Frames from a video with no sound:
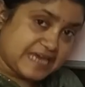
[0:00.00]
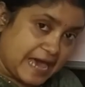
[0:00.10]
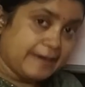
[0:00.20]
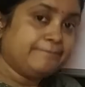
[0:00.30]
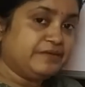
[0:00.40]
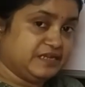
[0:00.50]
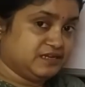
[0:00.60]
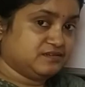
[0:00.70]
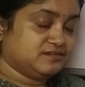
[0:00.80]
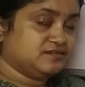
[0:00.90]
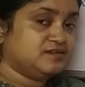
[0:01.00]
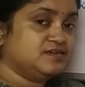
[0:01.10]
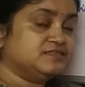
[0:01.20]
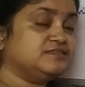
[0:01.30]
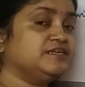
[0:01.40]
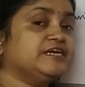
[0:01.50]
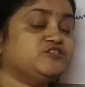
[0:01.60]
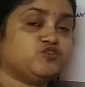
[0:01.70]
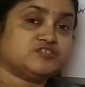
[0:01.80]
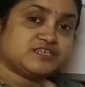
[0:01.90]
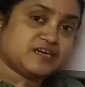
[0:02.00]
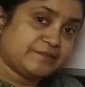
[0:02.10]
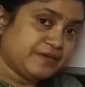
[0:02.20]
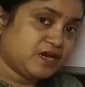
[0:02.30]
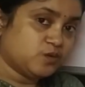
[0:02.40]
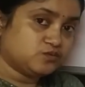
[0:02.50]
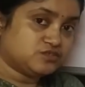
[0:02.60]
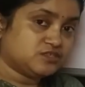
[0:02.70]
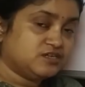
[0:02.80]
happening, the electrons are coming out.